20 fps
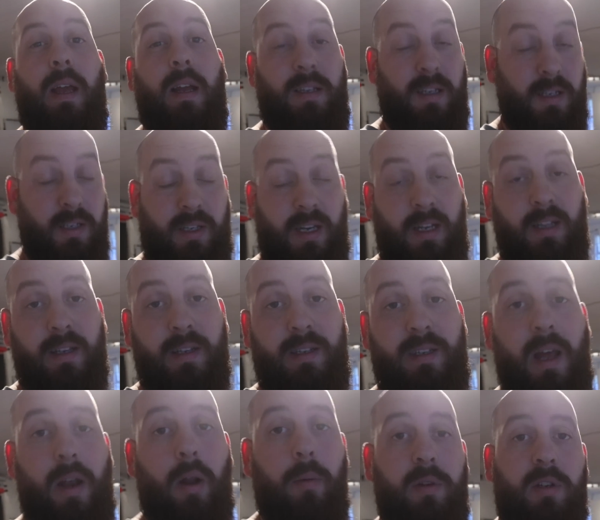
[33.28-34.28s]
as you'll see in the
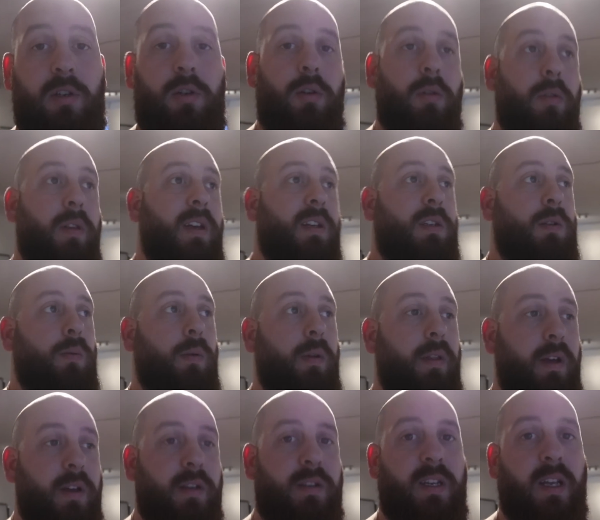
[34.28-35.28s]
setup, is shoot this
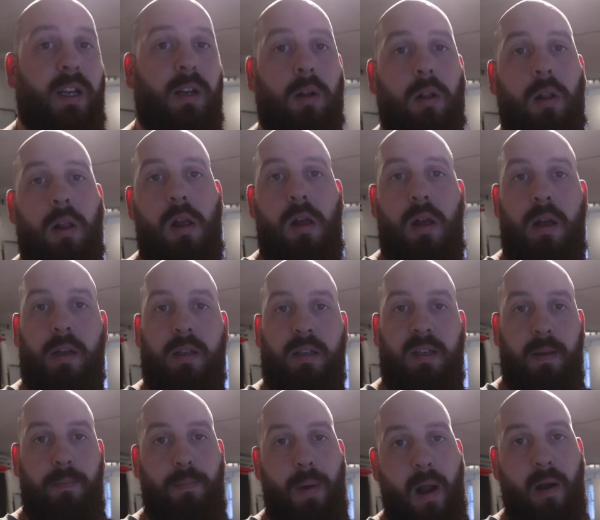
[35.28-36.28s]
with a single
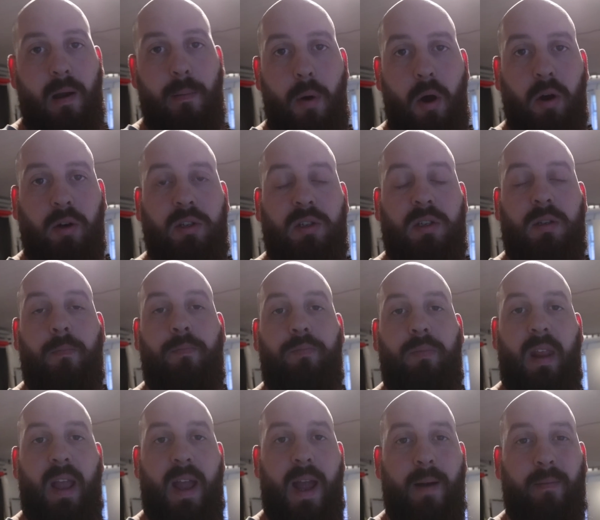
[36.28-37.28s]
deep para box
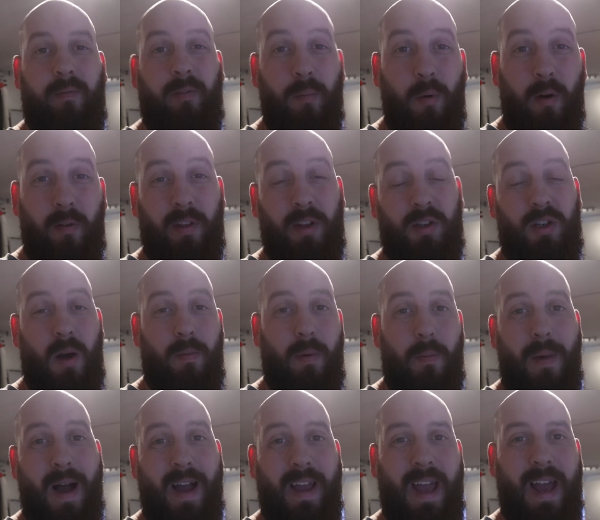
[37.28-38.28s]
from over the top
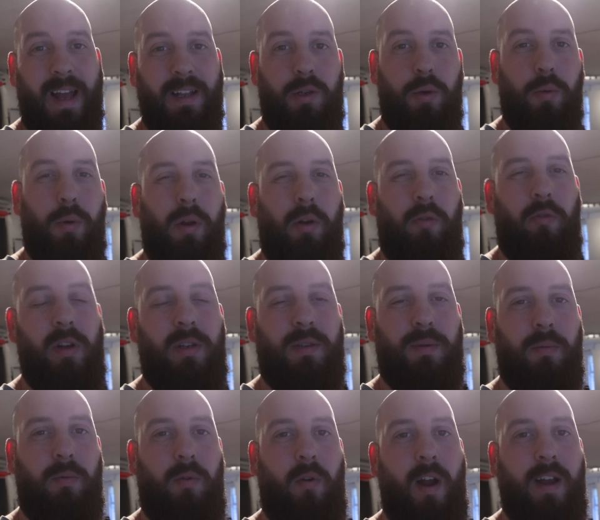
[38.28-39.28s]
of my head. So we're going to create
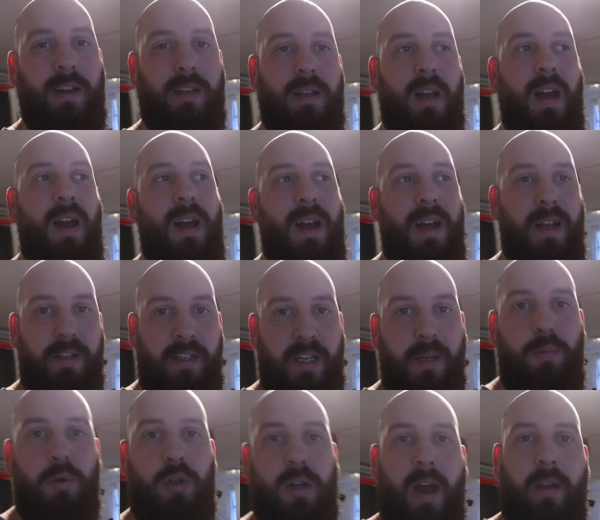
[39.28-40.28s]
some quite
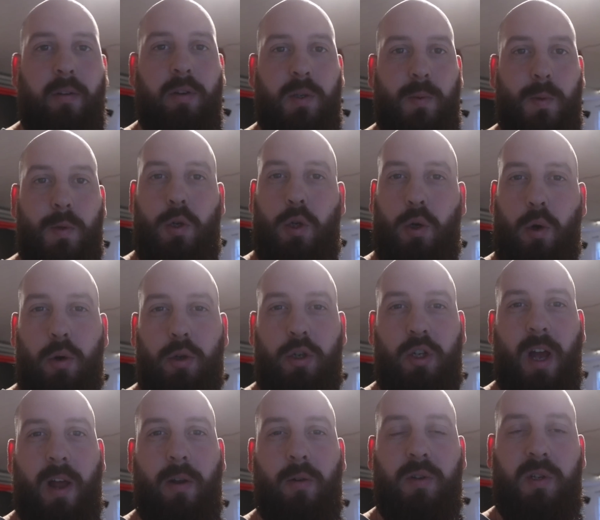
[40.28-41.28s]
deep shadows with short
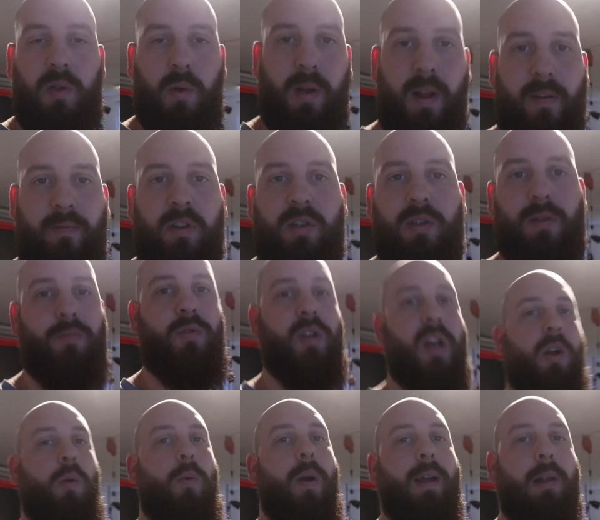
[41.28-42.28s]
shadows. So we're going to have the
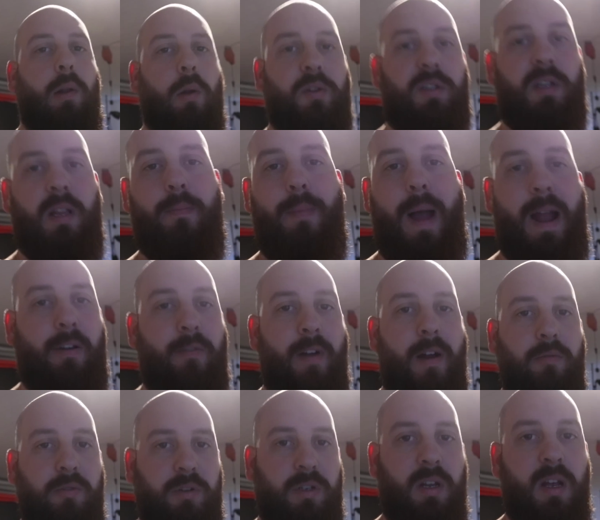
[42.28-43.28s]
subject quite close to the
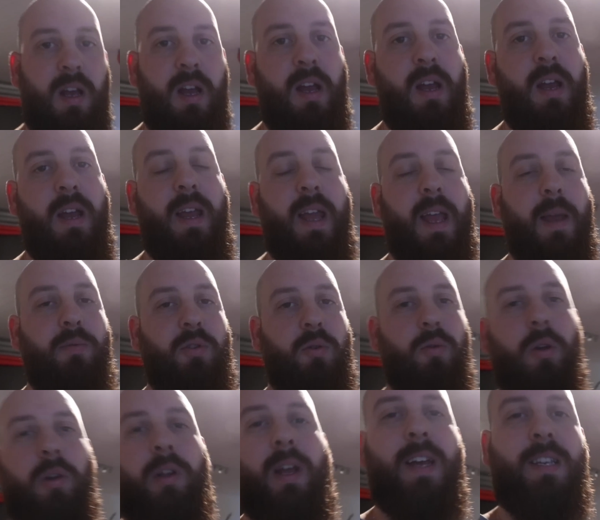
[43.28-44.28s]
background. So
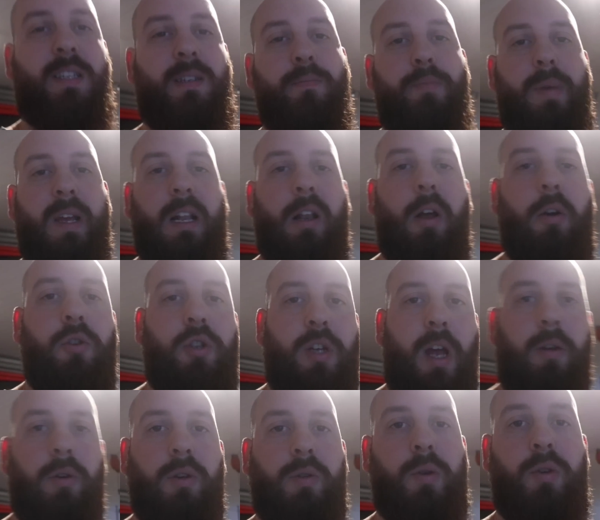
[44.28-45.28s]
we're not casting big long
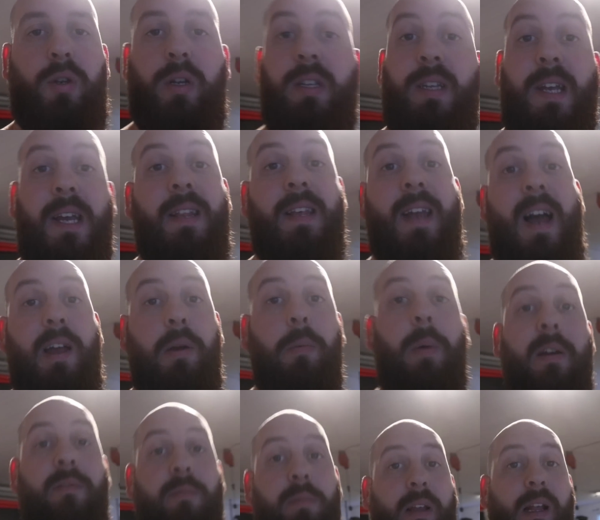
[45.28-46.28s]
shadows which can take the eye
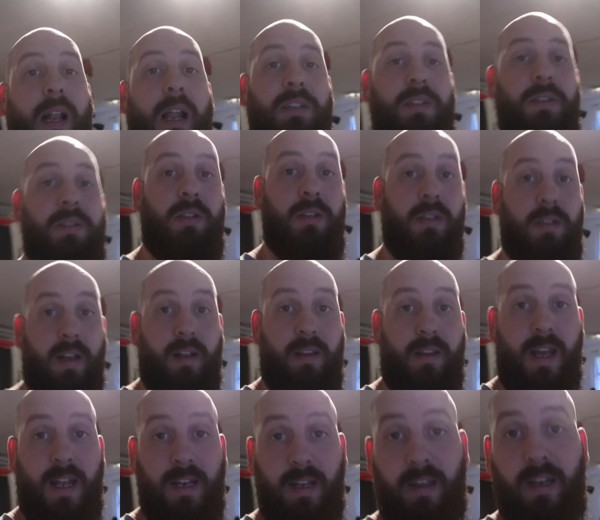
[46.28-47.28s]
away from the glasses, because at
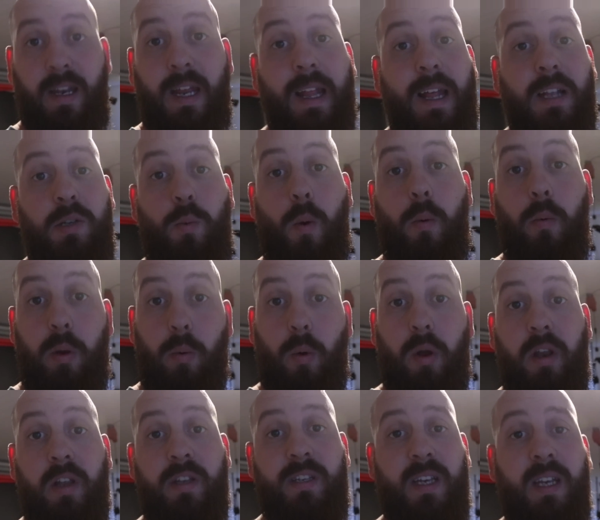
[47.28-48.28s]
the end of the day that's what we
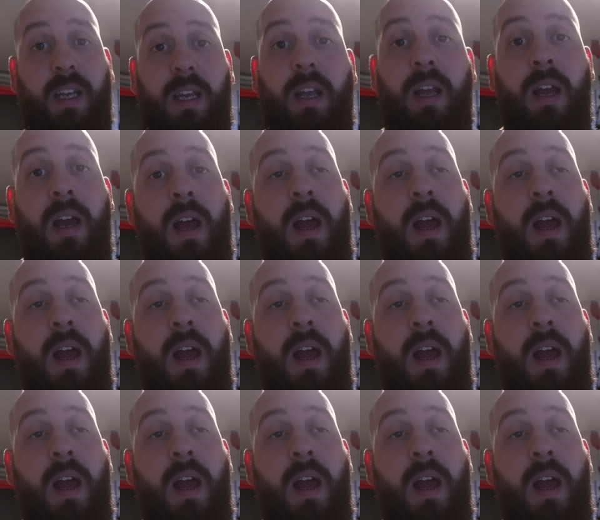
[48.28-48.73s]
want to see.